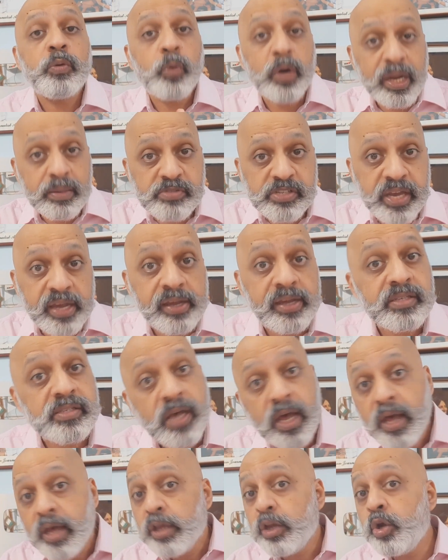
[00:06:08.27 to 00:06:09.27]
What I'm saying
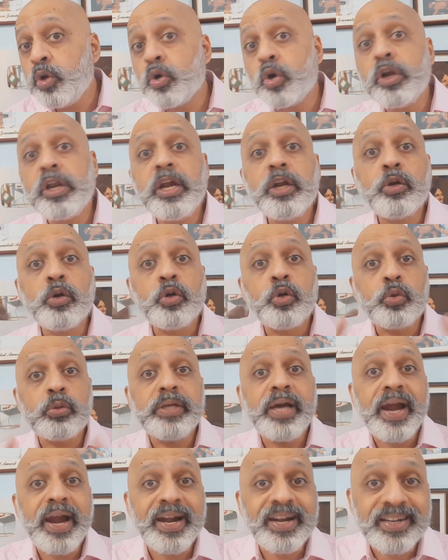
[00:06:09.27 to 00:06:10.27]
is, you don't need to do
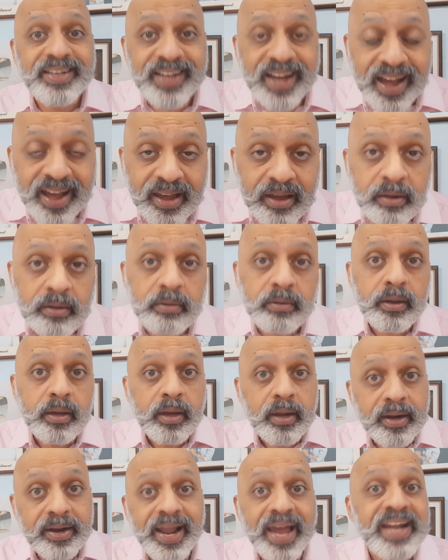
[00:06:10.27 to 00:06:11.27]
the entire
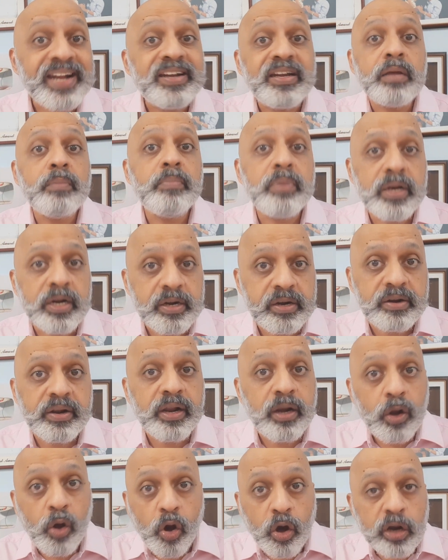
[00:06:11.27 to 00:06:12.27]
90 minute
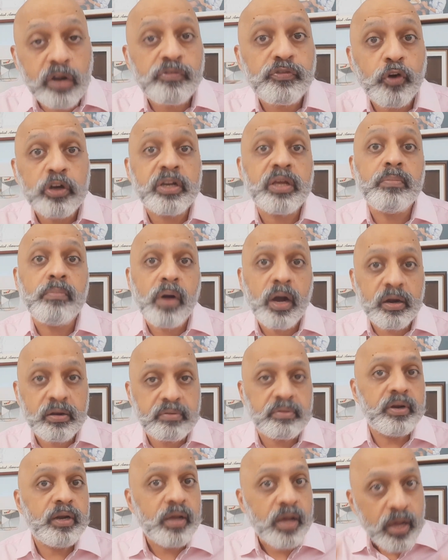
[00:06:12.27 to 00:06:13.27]
drill or a 40
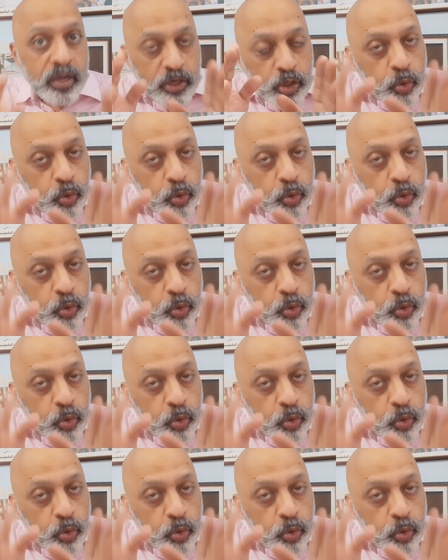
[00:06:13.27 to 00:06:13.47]
mark drill.